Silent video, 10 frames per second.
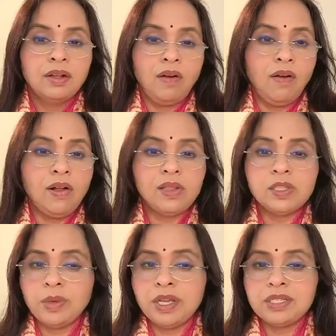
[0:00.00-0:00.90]
all these
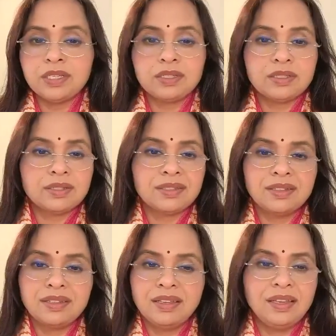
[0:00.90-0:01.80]
places,
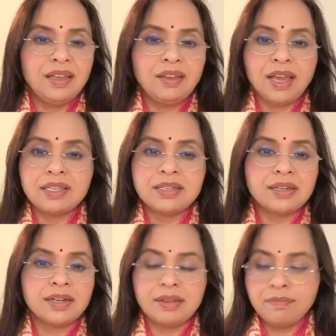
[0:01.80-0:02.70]
he
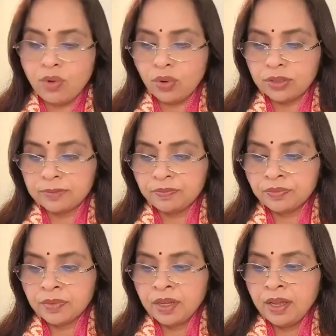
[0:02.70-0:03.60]
agitated him more,
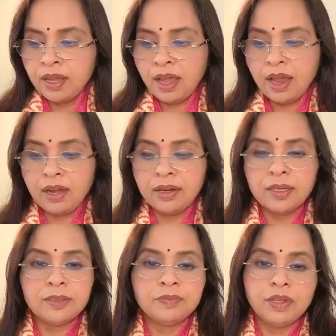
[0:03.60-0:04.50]

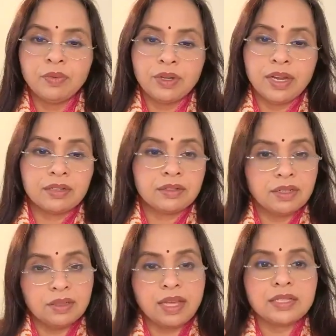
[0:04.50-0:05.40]
and he would get
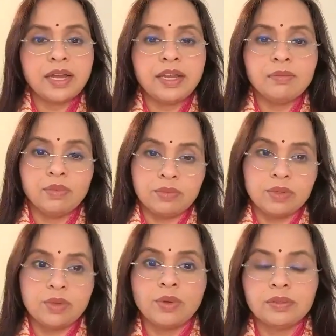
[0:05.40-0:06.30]
in the ecstatic
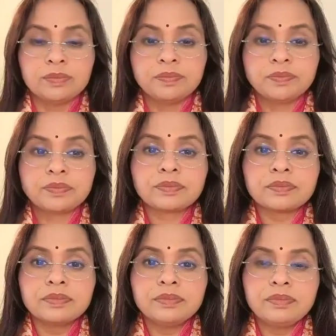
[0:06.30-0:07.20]
zone.
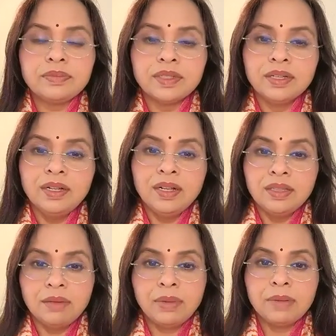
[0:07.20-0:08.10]

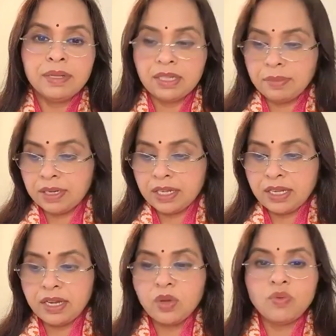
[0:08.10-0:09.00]
Then Balbhadra
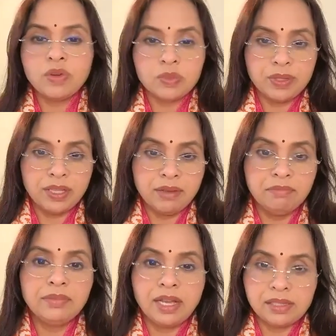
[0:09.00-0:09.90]
Bhattacharya, who was with
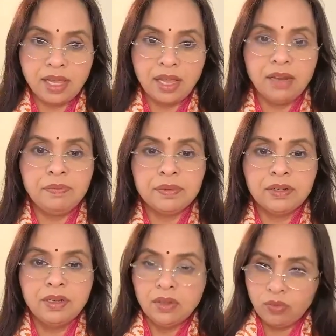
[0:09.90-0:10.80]
him as a help,
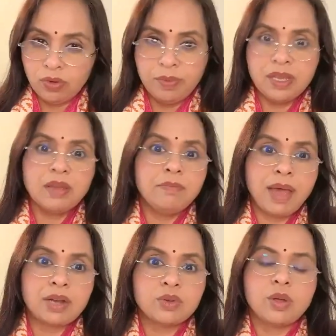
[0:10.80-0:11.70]
would bring him
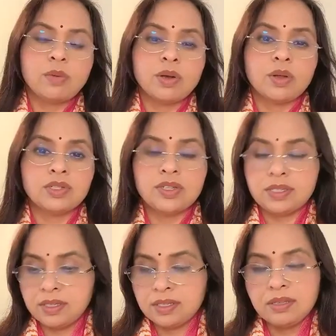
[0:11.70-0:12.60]
back to normal
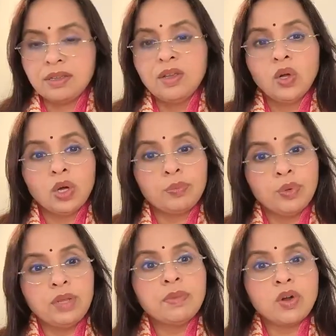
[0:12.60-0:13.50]
consciousness or pull
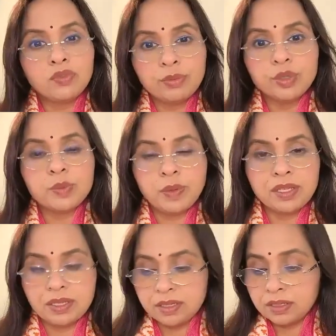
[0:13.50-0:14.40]
him out from those
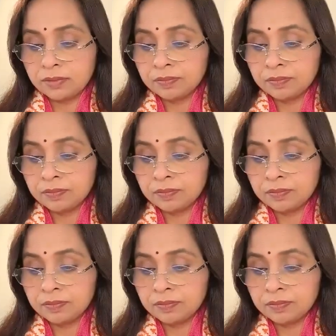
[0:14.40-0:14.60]
places.